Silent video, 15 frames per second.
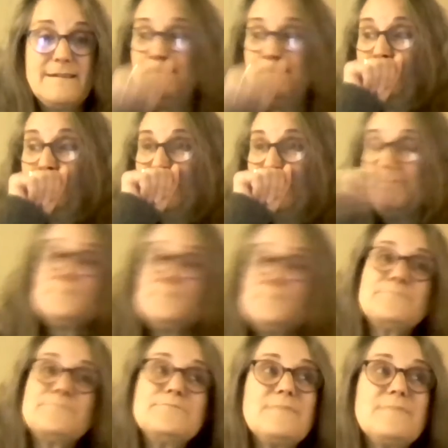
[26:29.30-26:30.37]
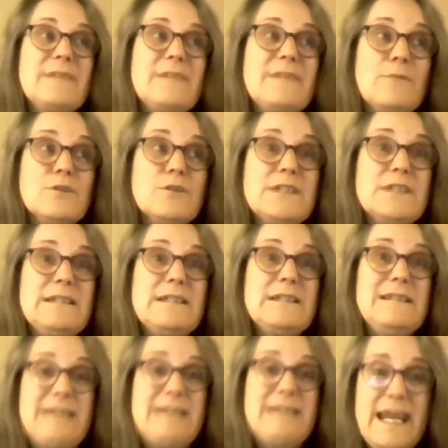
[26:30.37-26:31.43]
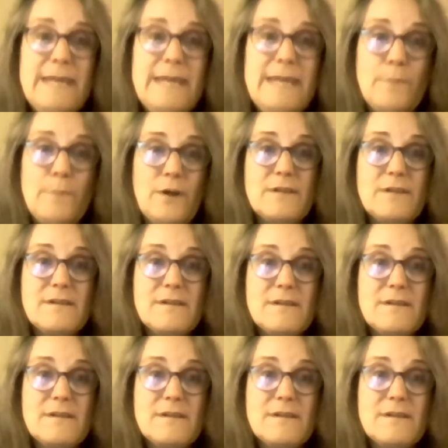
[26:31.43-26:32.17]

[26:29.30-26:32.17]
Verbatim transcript: that were taking books.